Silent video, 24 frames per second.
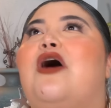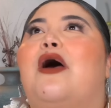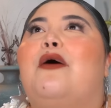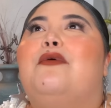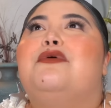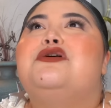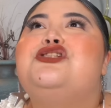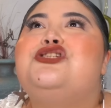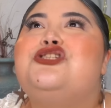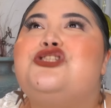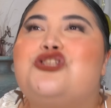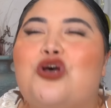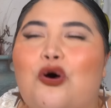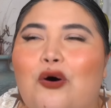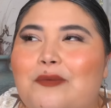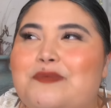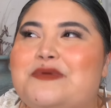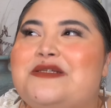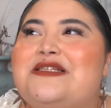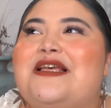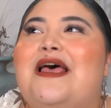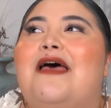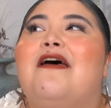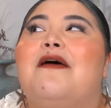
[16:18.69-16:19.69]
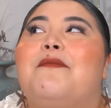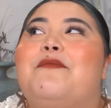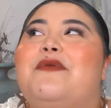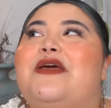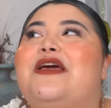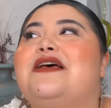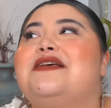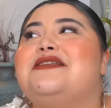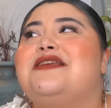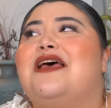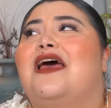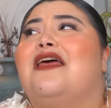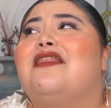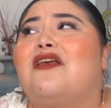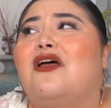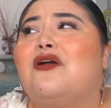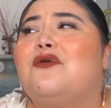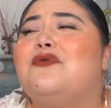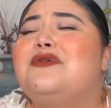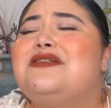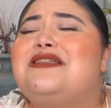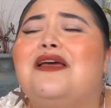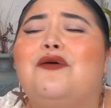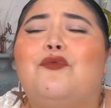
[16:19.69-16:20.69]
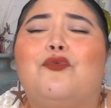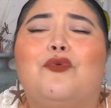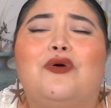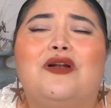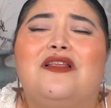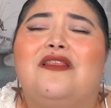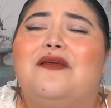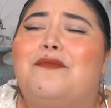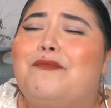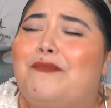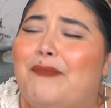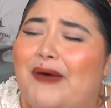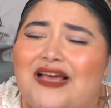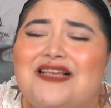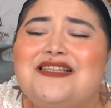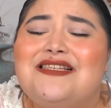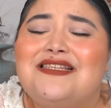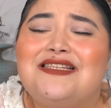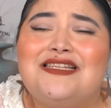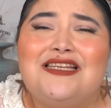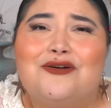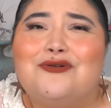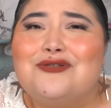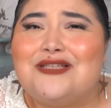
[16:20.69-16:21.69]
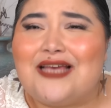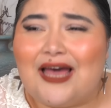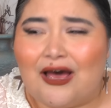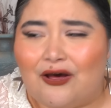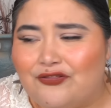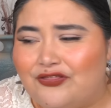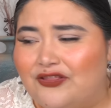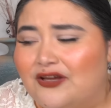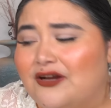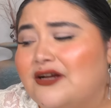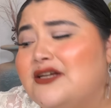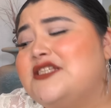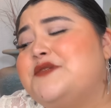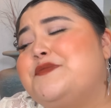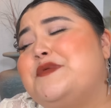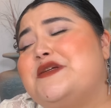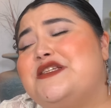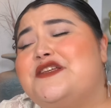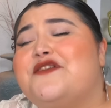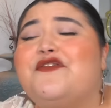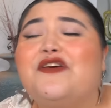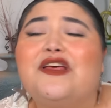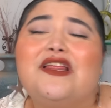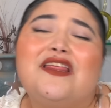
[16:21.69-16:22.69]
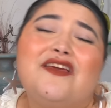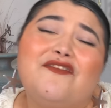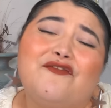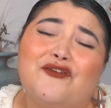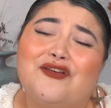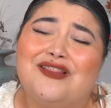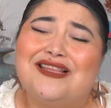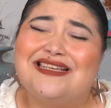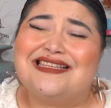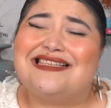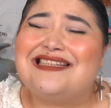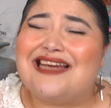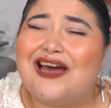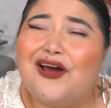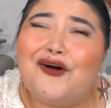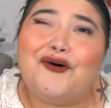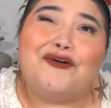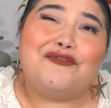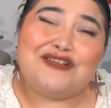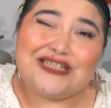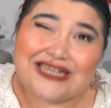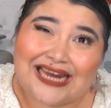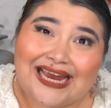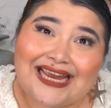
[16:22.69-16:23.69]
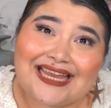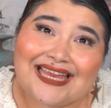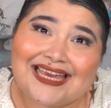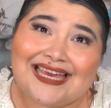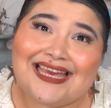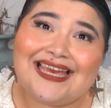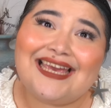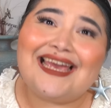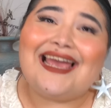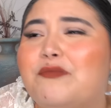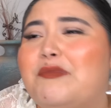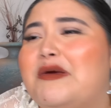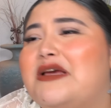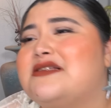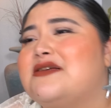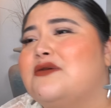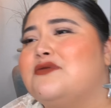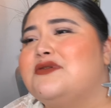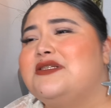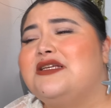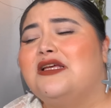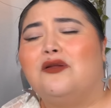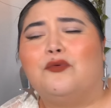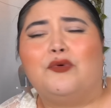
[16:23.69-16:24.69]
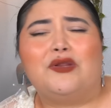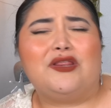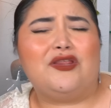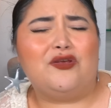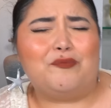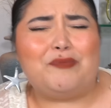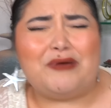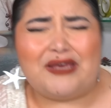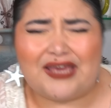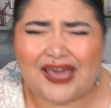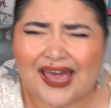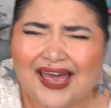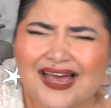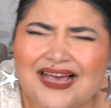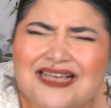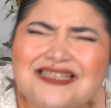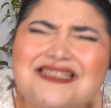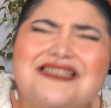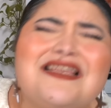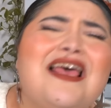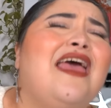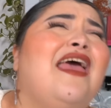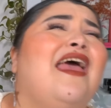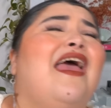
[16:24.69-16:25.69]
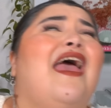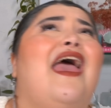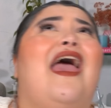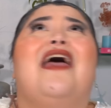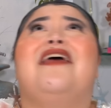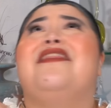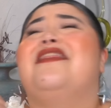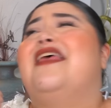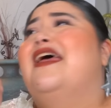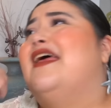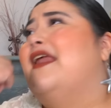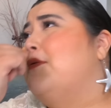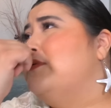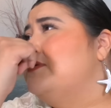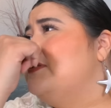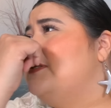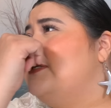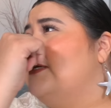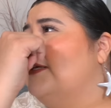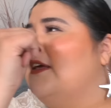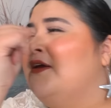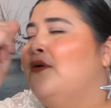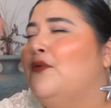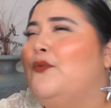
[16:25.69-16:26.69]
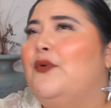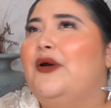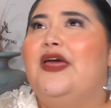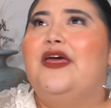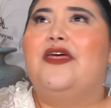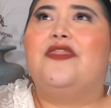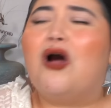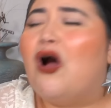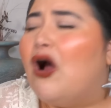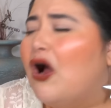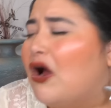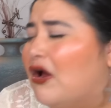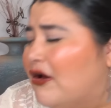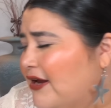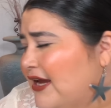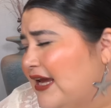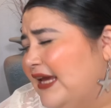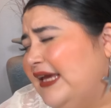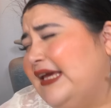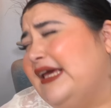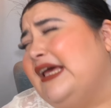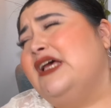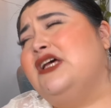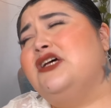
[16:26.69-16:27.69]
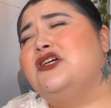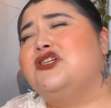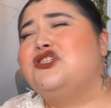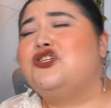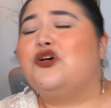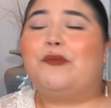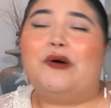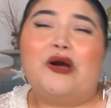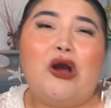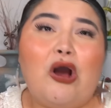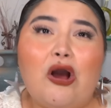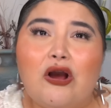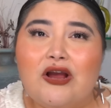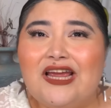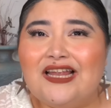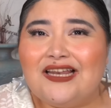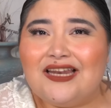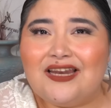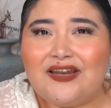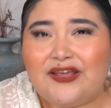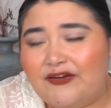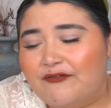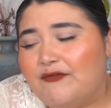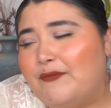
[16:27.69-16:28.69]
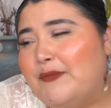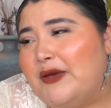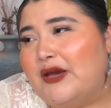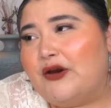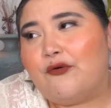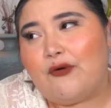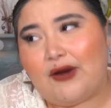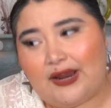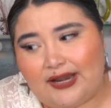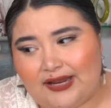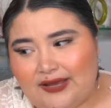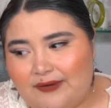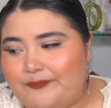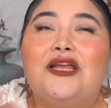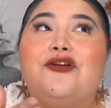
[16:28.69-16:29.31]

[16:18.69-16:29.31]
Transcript: I was so upset because I thought it was like one of the best deals out there specifically for this style of jacket because I was dealing with UPS, and then I was dealing with Mercari. So Mercari ended up giving me a credit.